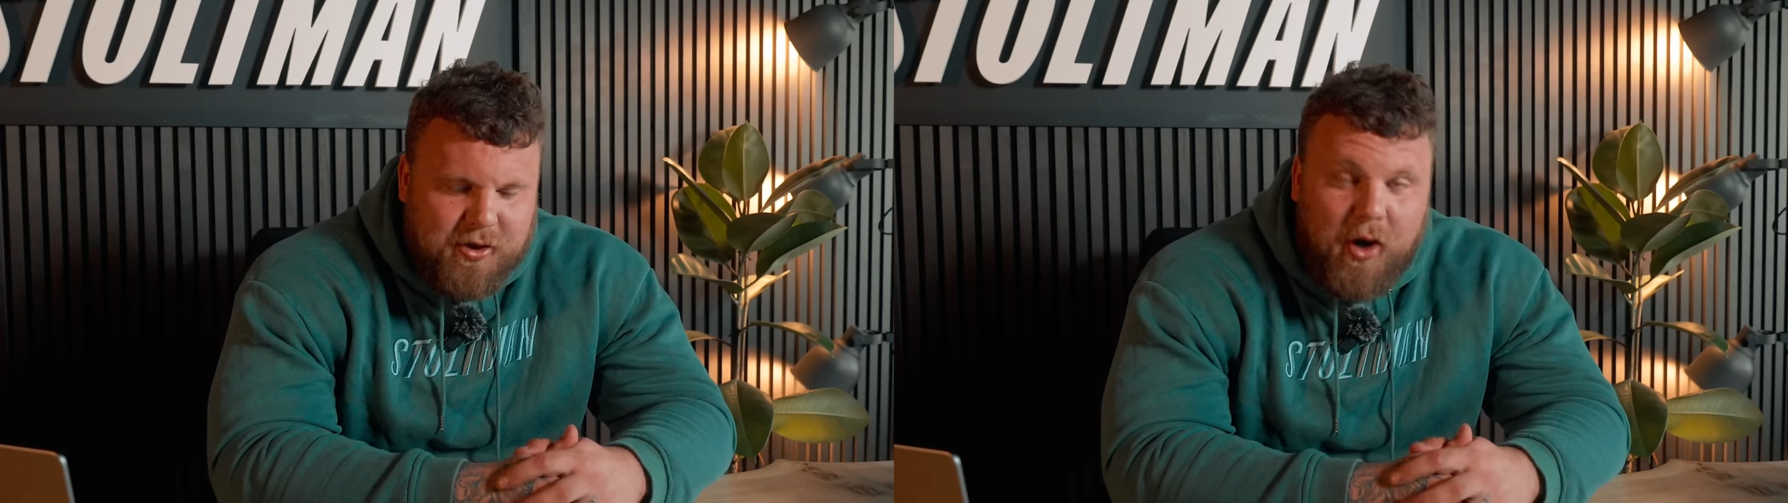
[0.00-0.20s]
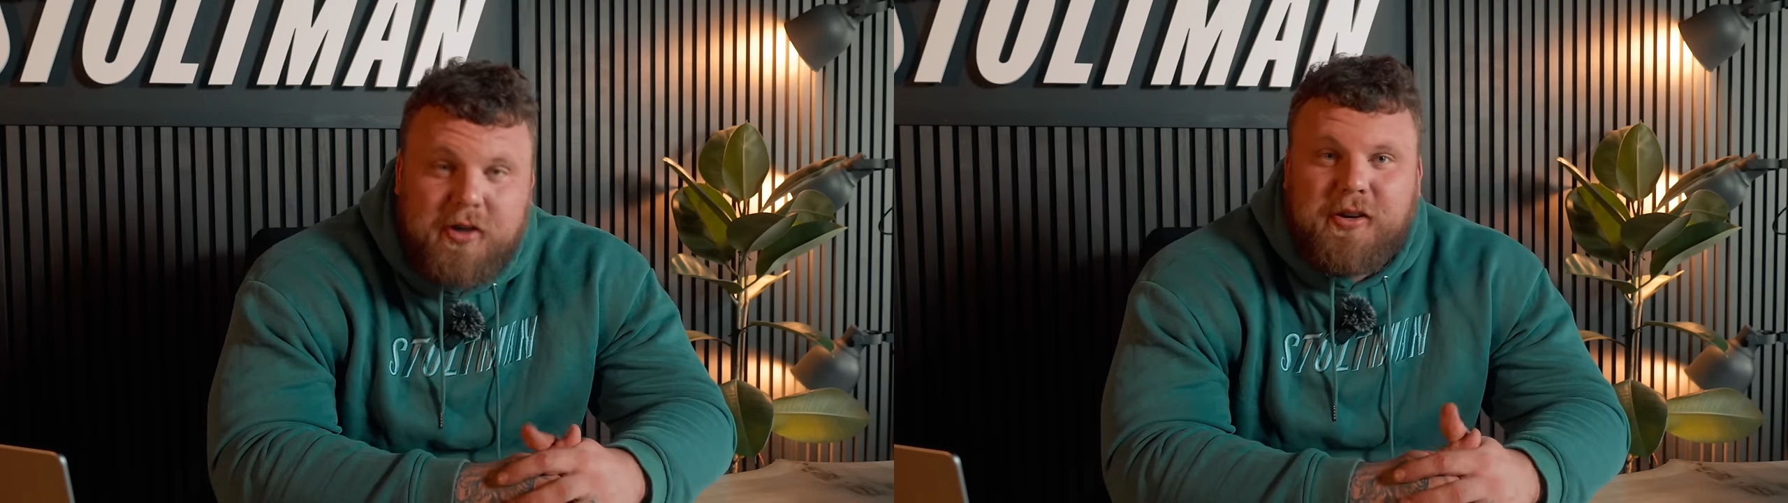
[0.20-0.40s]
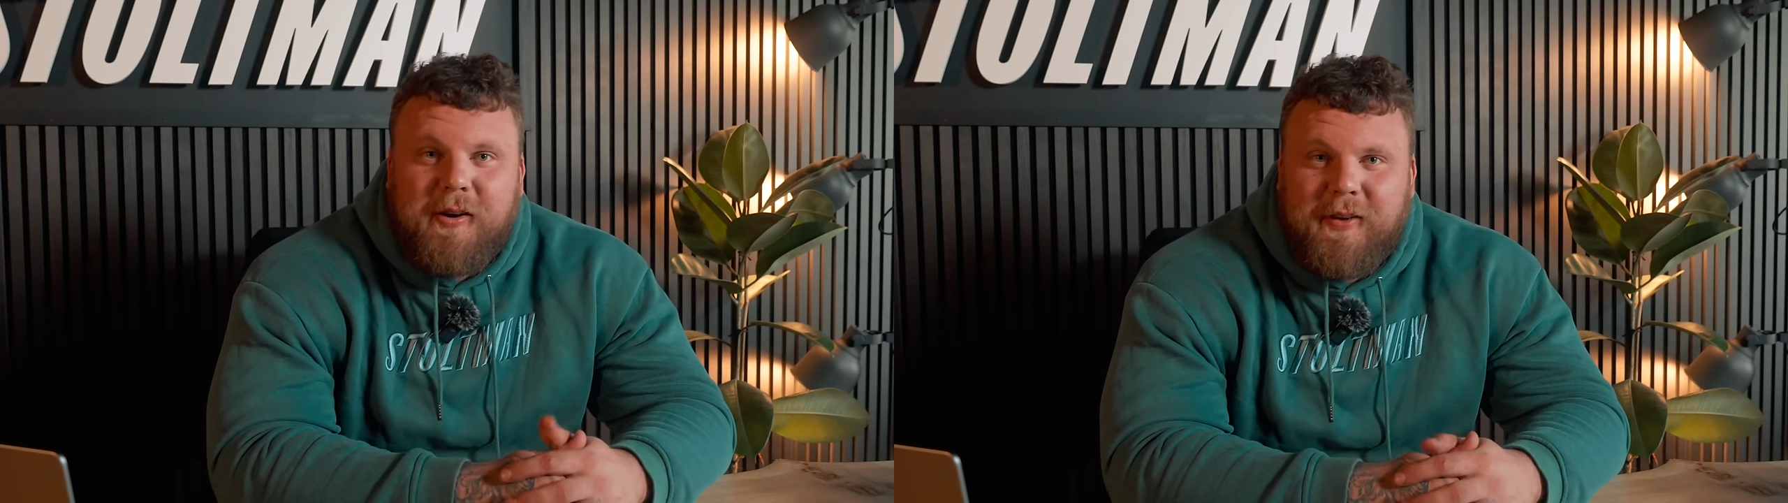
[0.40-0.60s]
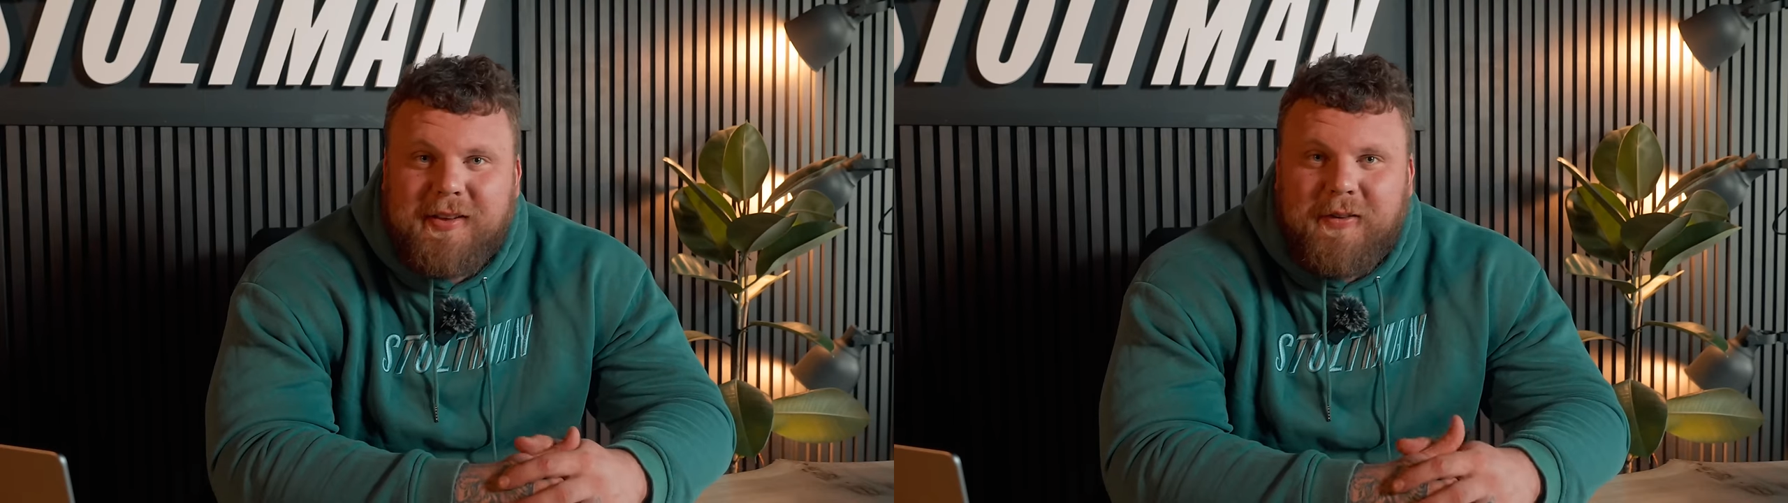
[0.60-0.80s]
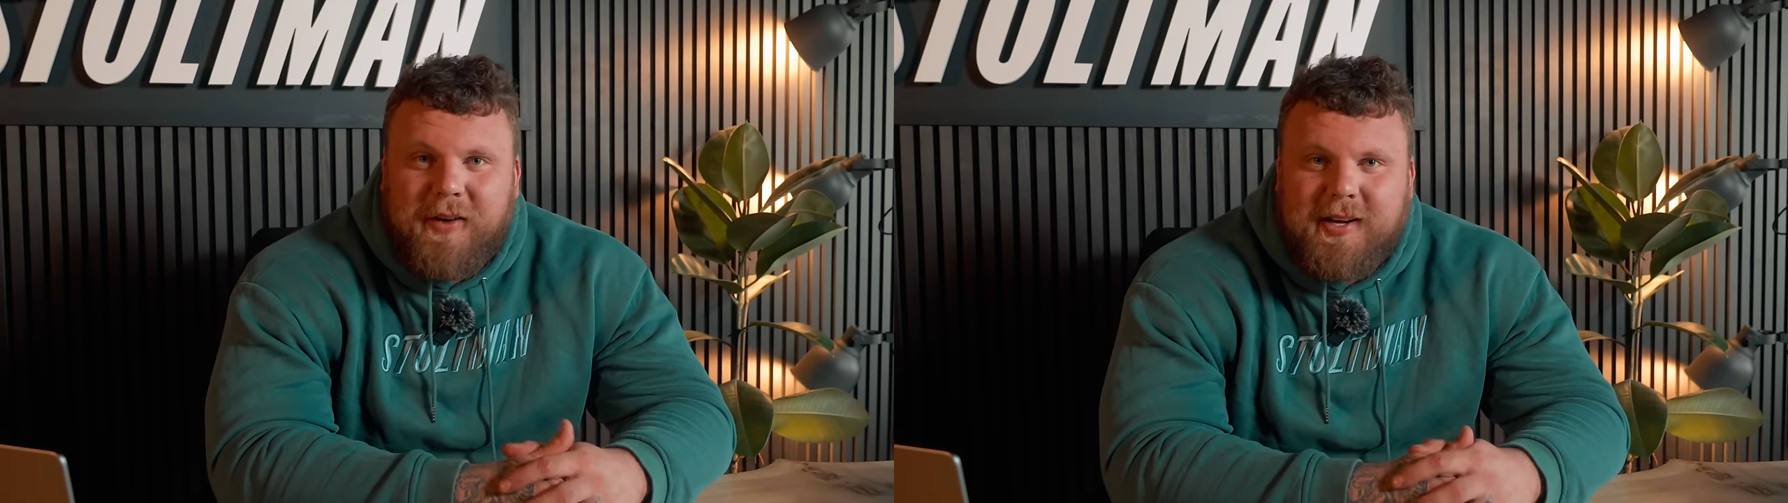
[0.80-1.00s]
torture of
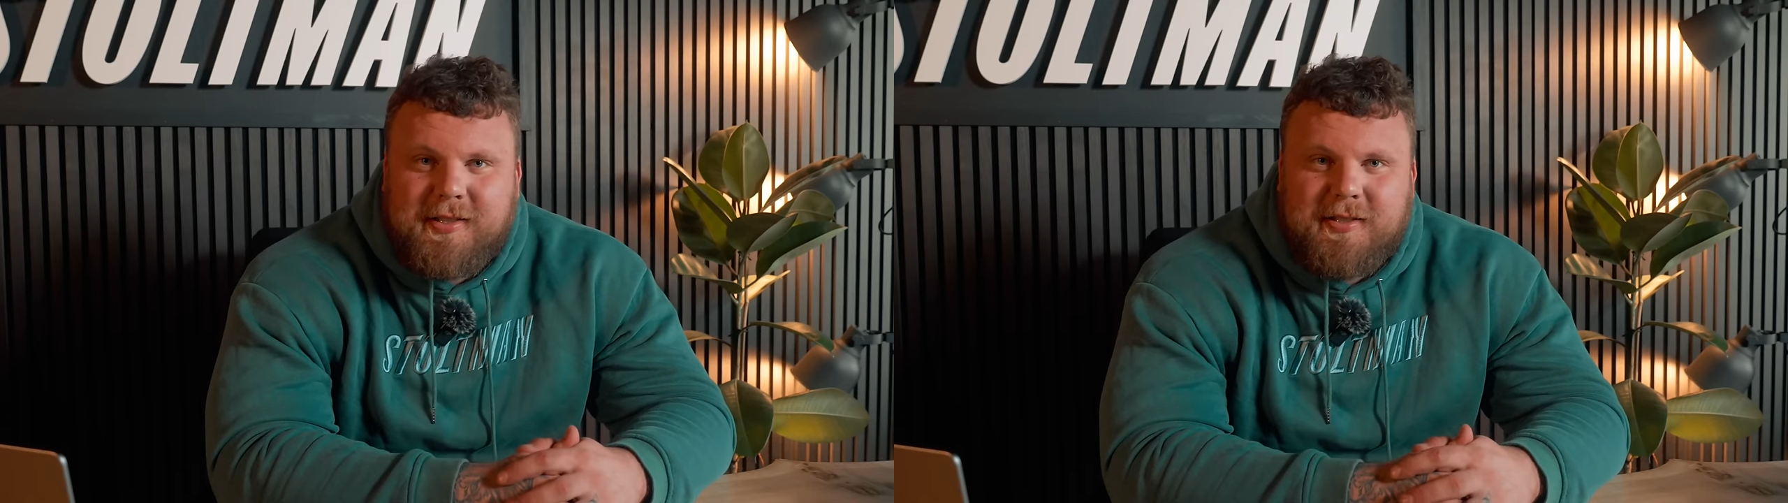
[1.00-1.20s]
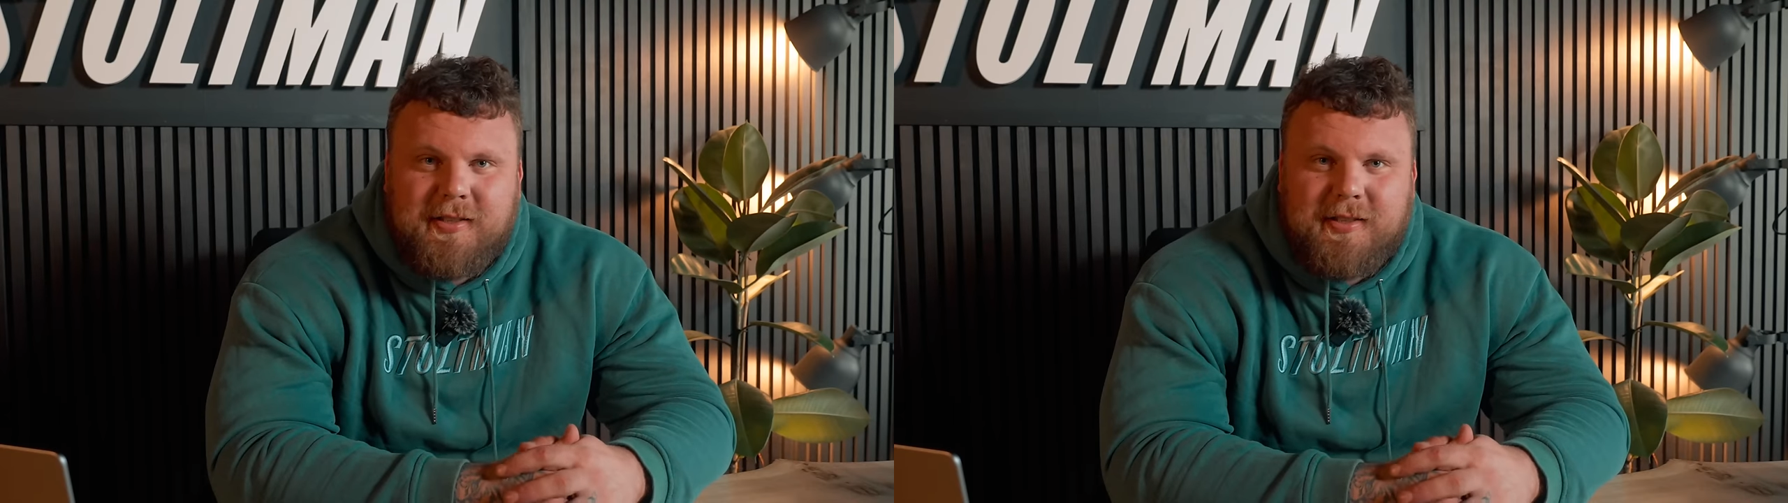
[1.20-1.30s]
device.